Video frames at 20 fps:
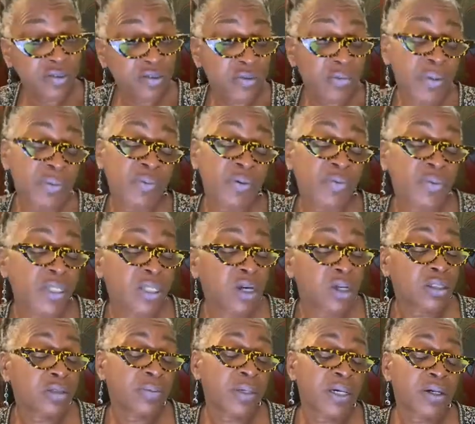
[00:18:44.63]
Remember, we
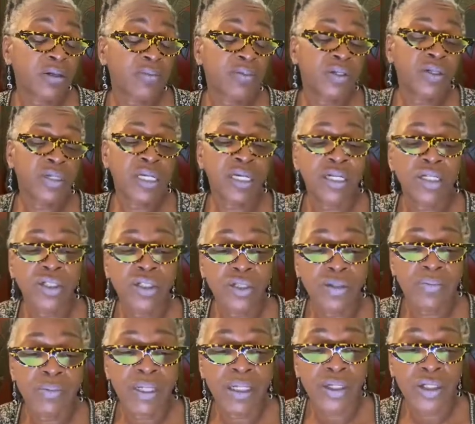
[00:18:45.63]
talked about communication a
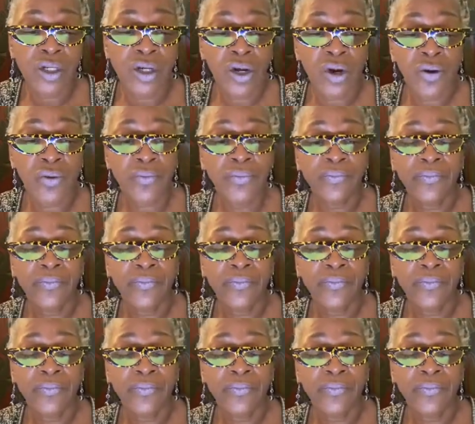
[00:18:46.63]
minute ago.